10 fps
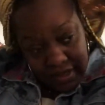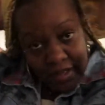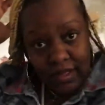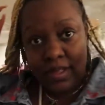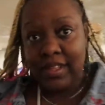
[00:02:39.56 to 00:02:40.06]

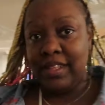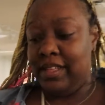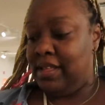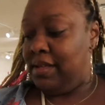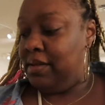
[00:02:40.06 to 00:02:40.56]
this hat
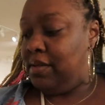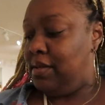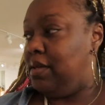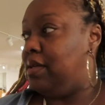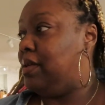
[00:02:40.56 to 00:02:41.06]
reminds me of Sister
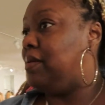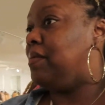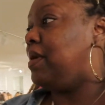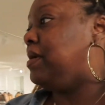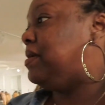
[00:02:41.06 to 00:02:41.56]
Sister.
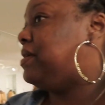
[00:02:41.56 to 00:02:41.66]
Right.